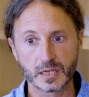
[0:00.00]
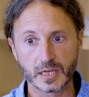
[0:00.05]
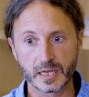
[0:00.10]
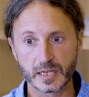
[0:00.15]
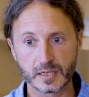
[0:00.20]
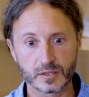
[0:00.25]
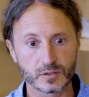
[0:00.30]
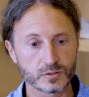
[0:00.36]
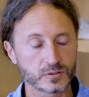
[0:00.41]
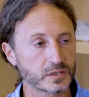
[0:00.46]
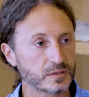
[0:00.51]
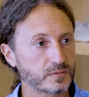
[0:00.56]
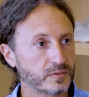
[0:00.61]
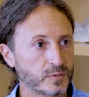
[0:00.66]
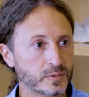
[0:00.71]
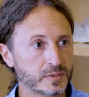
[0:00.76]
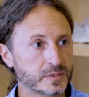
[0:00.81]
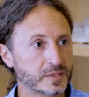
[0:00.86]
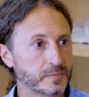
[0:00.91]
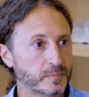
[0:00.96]
And I use it
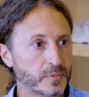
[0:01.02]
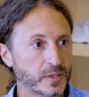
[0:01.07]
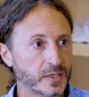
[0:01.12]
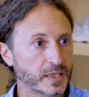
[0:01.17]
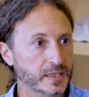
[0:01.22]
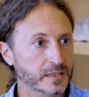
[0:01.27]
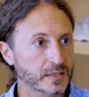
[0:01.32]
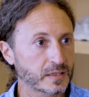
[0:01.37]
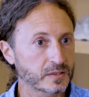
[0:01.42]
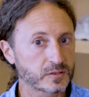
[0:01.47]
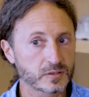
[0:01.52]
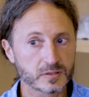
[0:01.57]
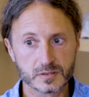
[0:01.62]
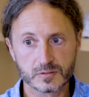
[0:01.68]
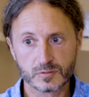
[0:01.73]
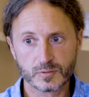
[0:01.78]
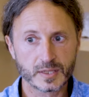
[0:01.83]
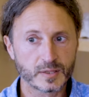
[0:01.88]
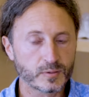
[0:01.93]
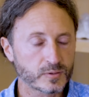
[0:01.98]
very simple like that.
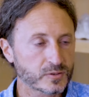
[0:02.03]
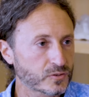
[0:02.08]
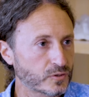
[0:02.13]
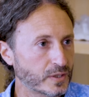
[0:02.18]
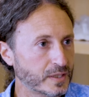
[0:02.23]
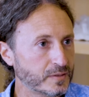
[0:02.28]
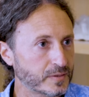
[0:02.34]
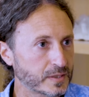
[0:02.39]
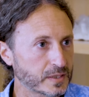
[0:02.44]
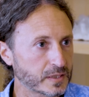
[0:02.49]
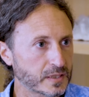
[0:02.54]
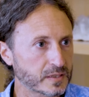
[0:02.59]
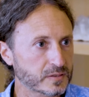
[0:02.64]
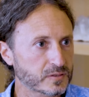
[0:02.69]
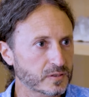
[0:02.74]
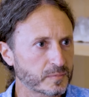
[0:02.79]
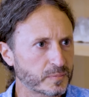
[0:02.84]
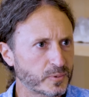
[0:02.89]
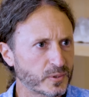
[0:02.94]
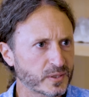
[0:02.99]
Just when I was driving, at
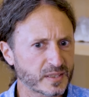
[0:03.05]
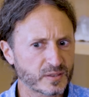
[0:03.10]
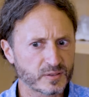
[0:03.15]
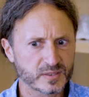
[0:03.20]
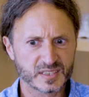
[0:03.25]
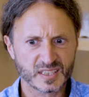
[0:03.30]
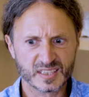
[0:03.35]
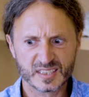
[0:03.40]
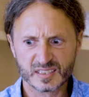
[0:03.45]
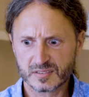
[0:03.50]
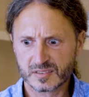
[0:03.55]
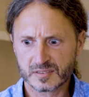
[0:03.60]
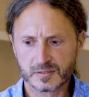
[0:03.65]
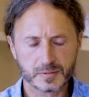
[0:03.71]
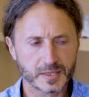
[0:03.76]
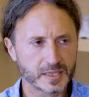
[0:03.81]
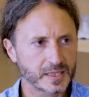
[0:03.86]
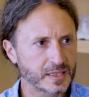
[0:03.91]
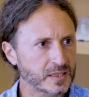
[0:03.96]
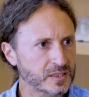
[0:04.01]
yeah. some point I was starting, oh,
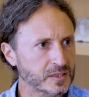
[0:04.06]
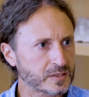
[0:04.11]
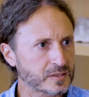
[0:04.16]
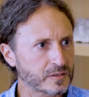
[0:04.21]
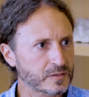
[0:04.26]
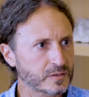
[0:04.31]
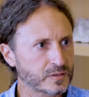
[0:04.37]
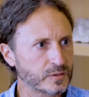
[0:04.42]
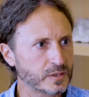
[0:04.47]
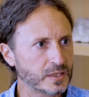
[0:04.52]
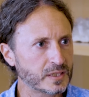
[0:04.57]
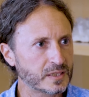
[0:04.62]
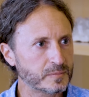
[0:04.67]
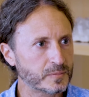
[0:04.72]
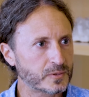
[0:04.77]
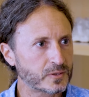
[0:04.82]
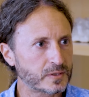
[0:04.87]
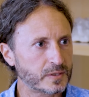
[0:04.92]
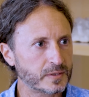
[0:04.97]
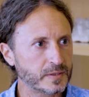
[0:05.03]
my energy is not good
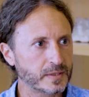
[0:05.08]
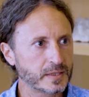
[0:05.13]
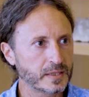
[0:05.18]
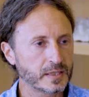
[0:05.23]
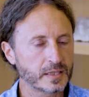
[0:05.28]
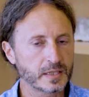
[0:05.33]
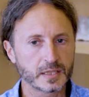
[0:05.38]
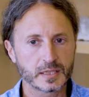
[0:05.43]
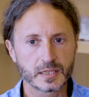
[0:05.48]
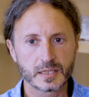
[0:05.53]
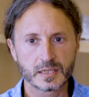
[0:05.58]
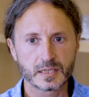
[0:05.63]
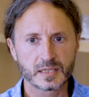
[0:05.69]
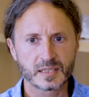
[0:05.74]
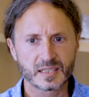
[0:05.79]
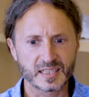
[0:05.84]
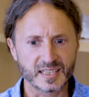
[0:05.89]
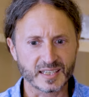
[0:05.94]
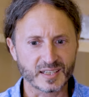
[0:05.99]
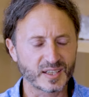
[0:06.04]
anymore.
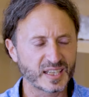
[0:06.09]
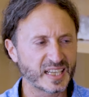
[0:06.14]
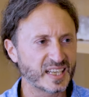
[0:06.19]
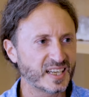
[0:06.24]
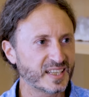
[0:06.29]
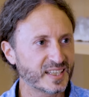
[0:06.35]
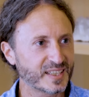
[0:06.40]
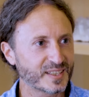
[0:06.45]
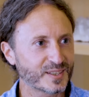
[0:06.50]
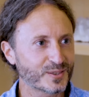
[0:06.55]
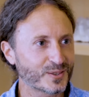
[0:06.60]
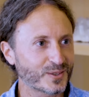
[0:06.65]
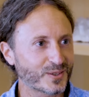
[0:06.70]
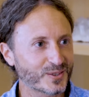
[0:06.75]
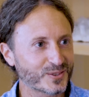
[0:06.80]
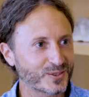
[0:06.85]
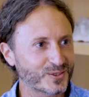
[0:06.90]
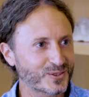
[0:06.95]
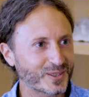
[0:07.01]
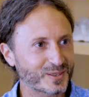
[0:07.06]
Like LA, you know,
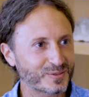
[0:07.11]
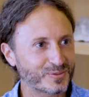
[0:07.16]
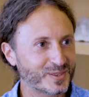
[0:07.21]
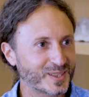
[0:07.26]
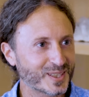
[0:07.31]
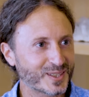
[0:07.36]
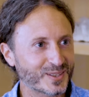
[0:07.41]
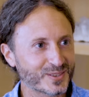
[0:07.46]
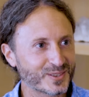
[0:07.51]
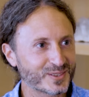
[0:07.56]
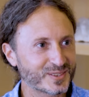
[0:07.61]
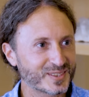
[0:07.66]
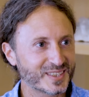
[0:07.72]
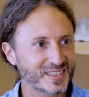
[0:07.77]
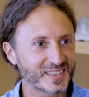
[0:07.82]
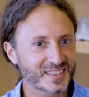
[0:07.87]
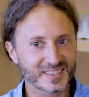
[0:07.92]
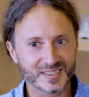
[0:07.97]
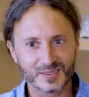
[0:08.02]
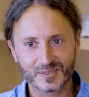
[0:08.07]
all the traffic, yeah. all the
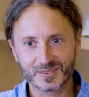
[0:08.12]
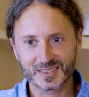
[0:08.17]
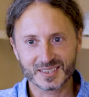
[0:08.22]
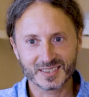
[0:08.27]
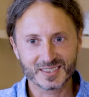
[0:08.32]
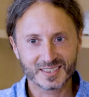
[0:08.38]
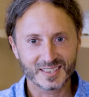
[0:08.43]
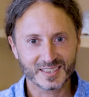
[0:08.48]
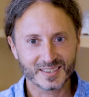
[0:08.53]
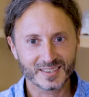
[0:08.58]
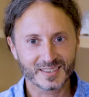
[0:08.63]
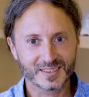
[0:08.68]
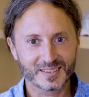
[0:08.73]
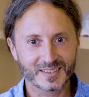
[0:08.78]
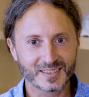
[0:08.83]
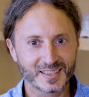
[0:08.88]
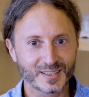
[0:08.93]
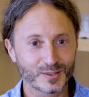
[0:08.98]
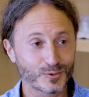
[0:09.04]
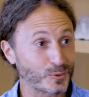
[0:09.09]
things. I was listening uh, to
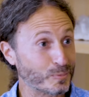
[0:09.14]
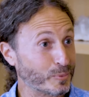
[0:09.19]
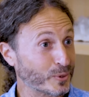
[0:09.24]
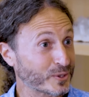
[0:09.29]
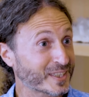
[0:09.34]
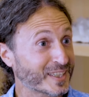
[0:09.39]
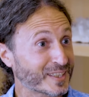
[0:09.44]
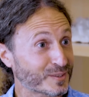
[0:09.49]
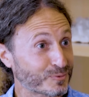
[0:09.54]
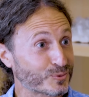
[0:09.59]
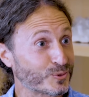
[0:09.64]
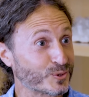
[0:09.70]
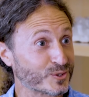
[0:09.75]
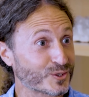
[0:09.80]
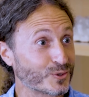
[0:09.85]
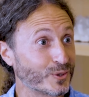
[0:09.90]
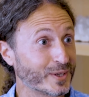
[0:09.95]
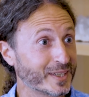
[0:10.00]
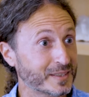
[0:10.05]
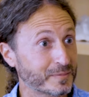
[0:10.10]
your podcast, which was
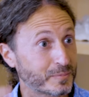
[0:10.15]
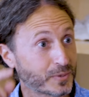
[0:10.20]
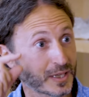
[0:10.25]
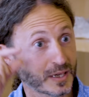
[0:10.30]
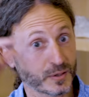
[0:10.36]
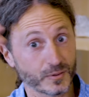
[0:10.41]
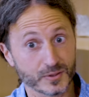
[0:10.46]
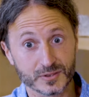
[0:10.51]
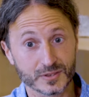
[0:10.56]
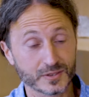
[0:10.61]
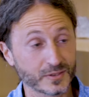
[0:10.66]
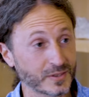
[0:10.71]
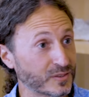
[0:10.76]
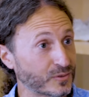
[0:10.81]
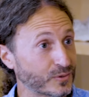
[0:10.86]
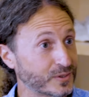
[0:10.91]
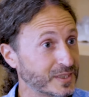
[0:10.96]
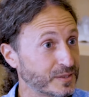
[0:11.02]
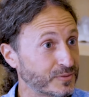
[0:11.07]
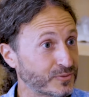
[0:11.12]
great, but I was, you know,
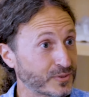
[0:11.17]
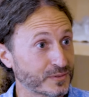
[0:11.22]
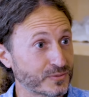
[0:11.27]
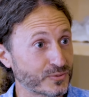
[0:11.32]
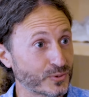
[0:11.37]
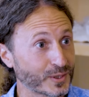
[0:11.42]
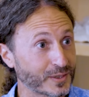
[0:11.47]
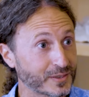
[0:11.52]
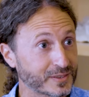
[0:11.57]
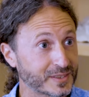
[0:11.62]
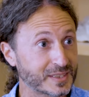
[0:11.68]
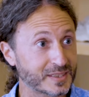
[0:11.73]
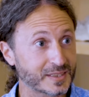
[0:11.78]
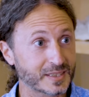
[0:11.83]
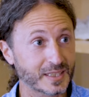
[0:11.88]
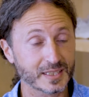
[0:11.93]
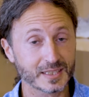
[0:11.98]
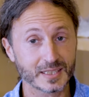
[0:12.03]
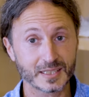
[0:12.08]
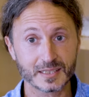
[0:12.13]
into different frequencies
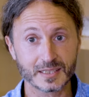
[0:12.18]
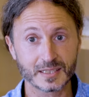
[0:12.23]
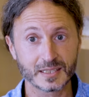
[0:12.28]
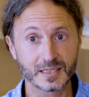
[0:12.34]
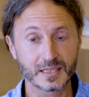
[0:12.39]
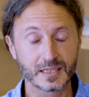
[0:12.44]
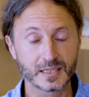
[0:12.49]
like yeah. that.